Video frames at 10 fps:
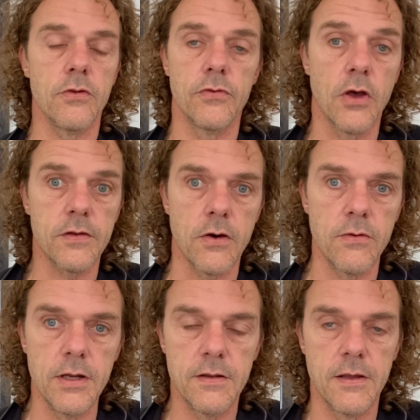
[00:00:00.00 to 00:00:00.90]
not
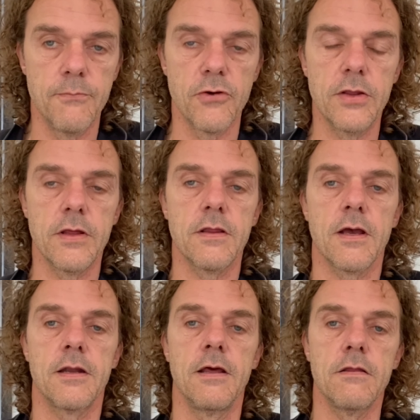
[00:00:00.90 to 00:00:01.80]
only deep breathing
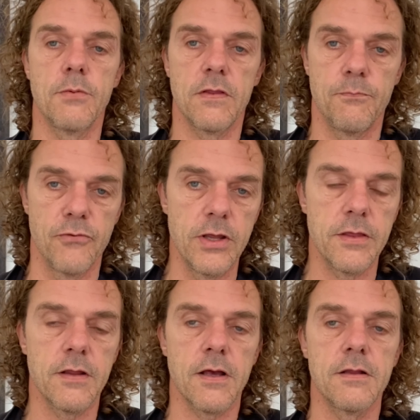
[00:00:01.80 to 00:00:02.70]
techniques, but
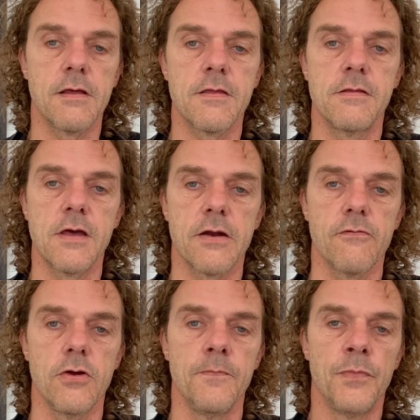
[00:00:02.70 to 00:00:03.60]
breathing techniques in
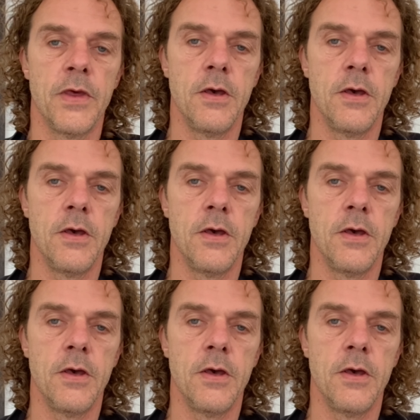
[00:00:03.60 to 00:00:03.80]
general.